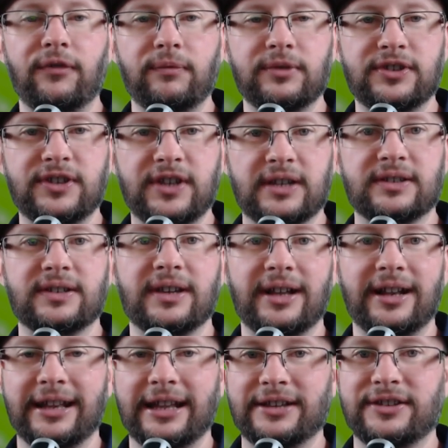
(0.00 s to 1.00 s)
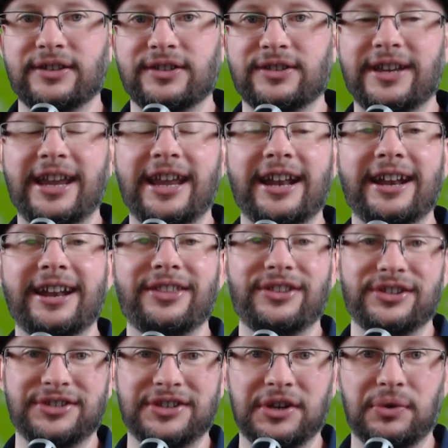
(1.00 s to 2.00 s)
6 lessons in
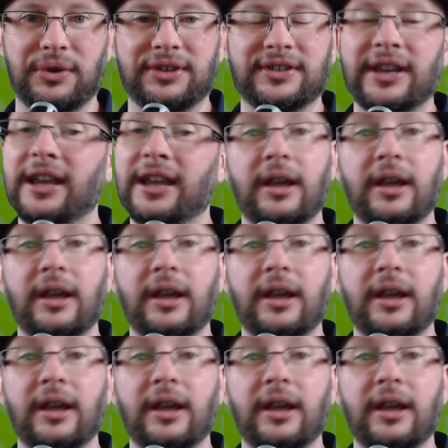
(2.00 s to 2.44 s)
the series.